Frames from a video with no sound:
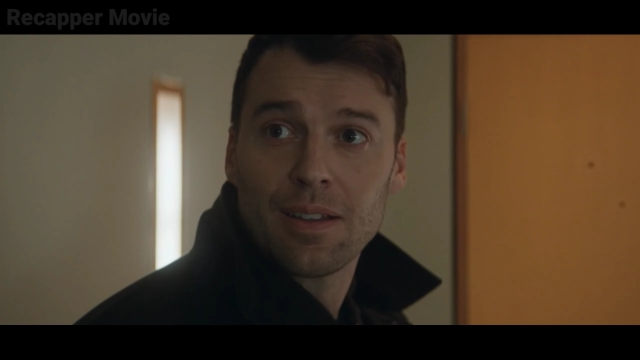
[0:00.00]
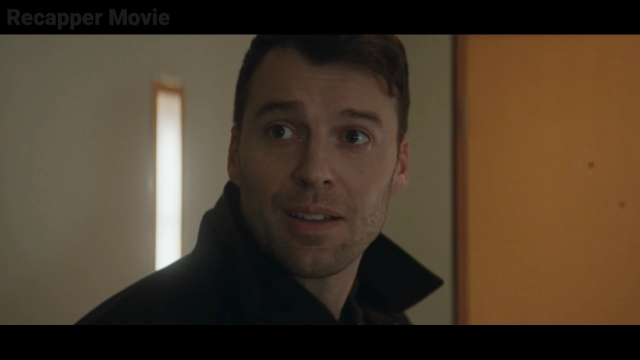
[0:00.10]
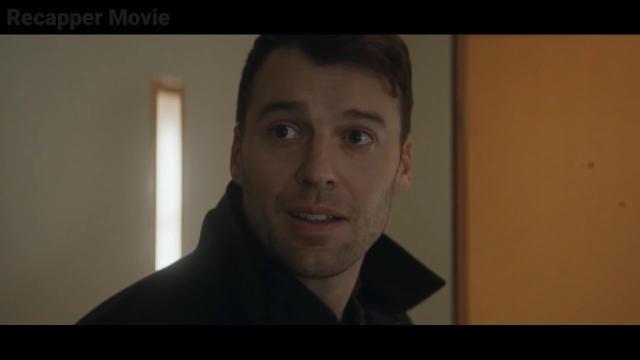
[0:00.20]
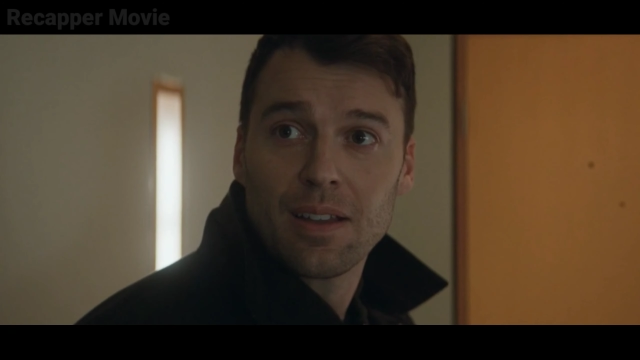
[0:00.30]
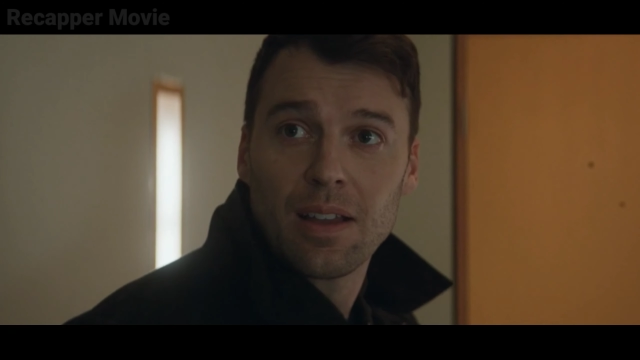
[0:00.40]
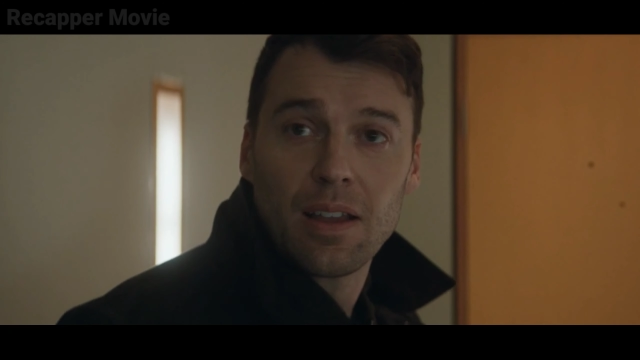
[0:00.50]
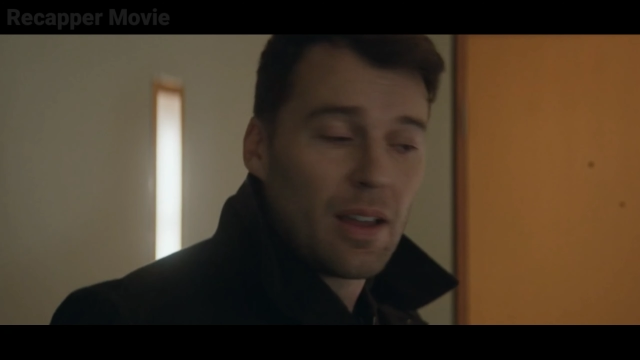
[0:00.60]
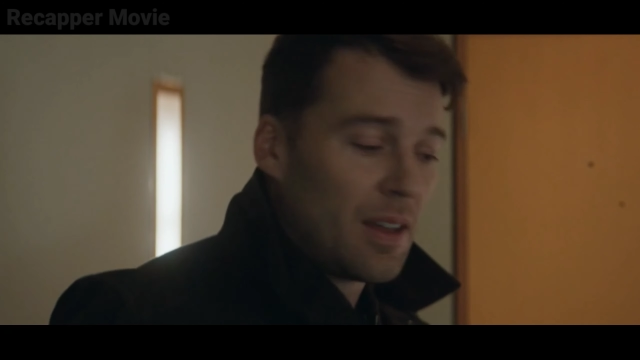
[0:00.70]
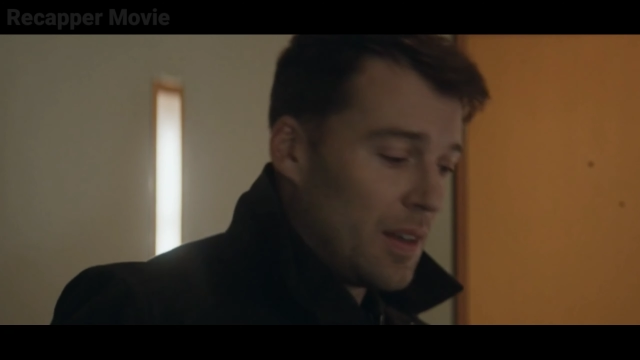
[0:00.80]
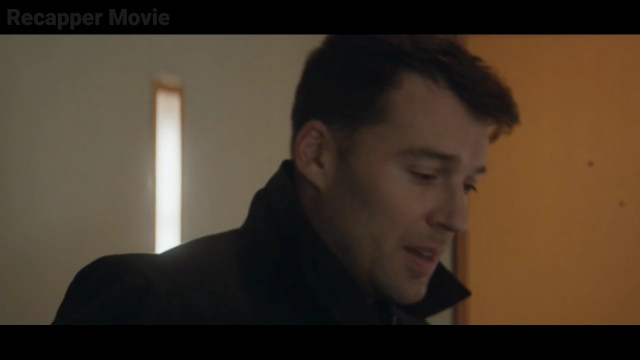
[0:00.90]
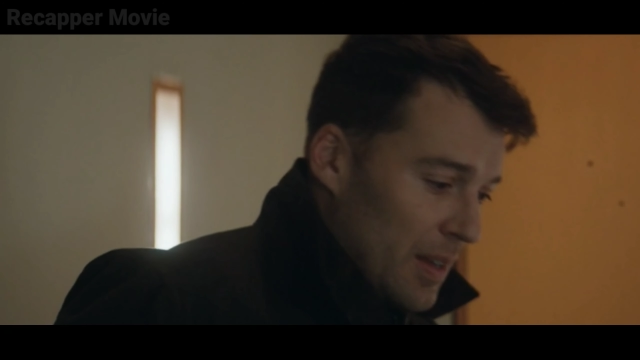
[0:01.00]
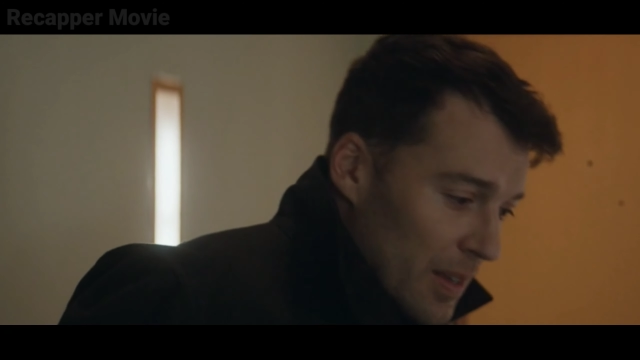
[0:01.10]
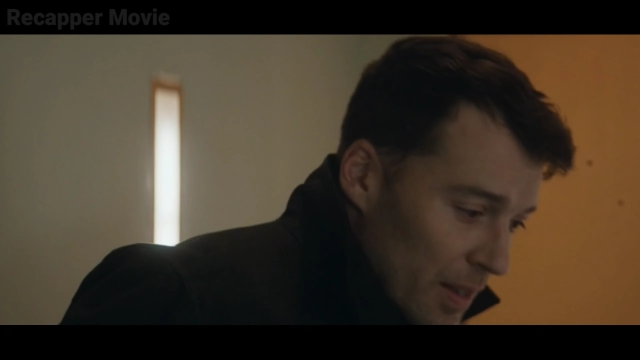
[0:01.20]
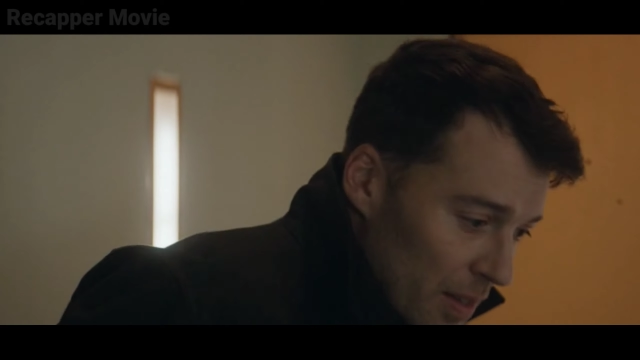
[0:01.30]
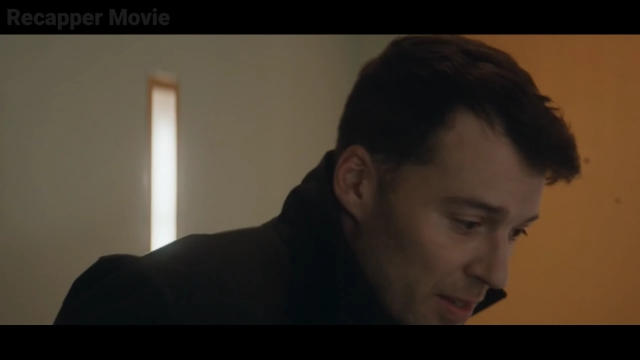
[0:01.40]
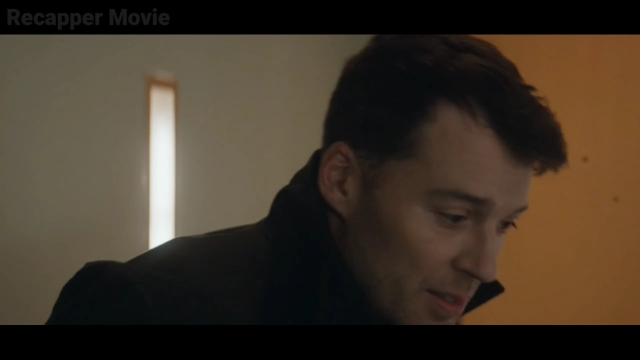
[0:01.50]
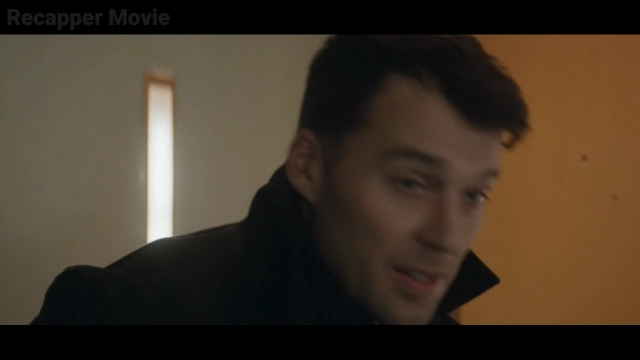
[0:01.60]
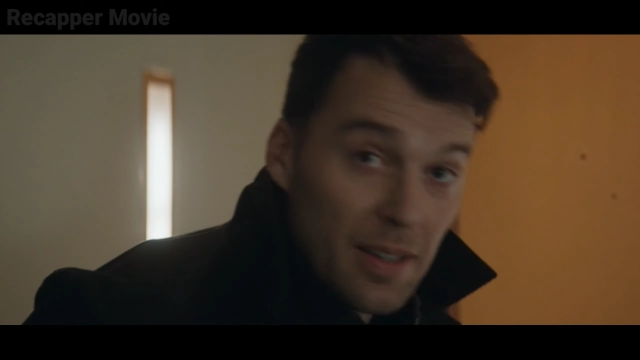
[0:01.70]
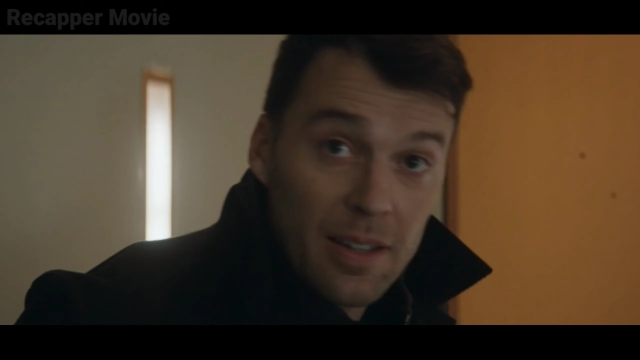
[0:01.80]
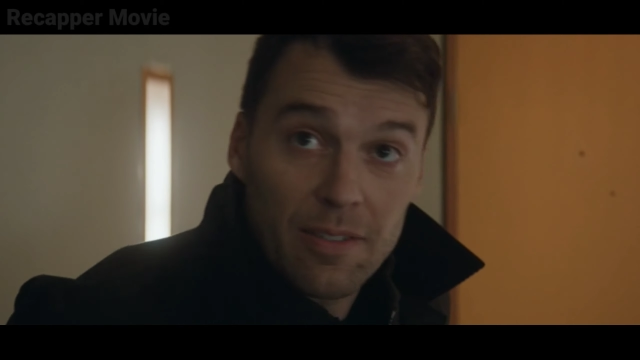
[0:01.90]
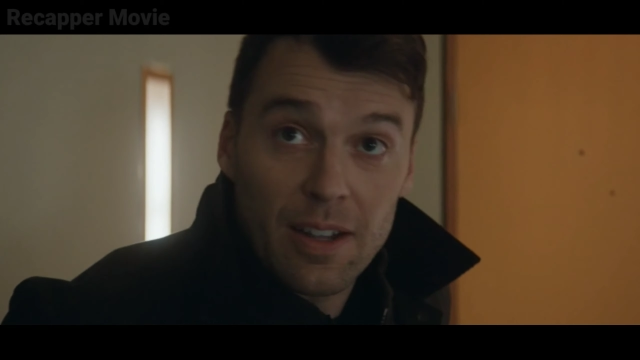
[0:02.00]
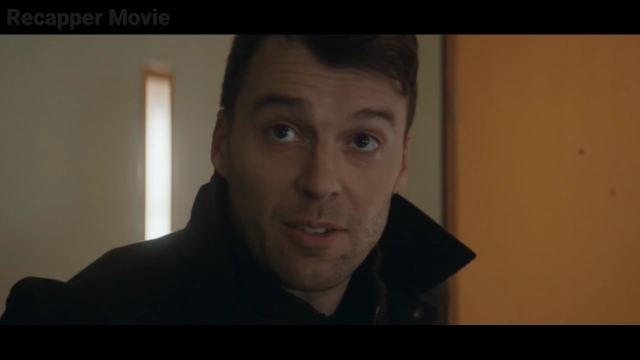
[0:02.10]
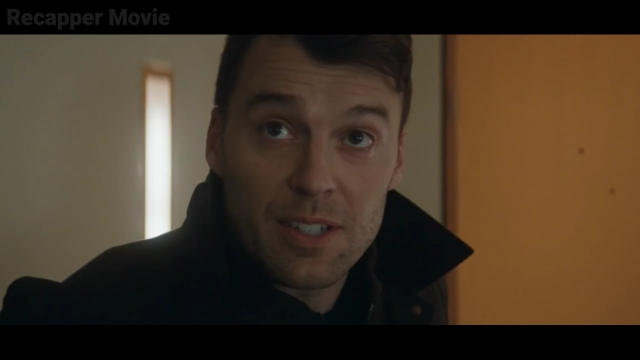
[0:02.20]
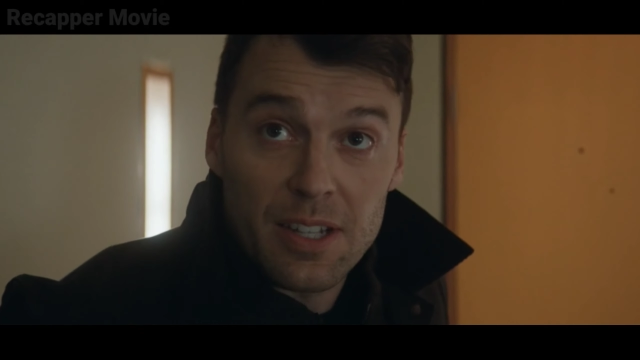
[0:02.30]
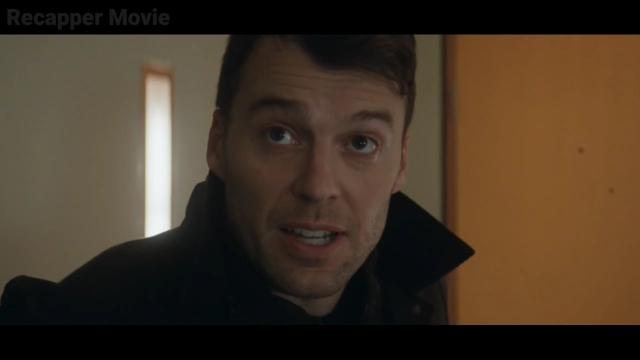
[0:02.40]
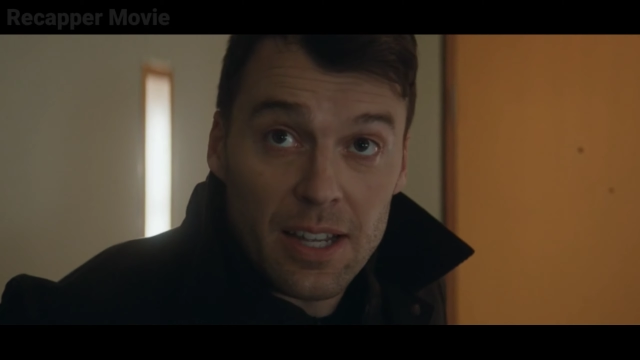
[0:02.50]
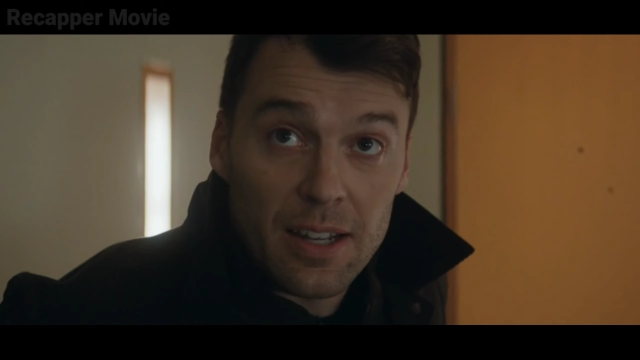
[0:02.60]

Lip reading: Ash sent Joe, which contained a backup of the whole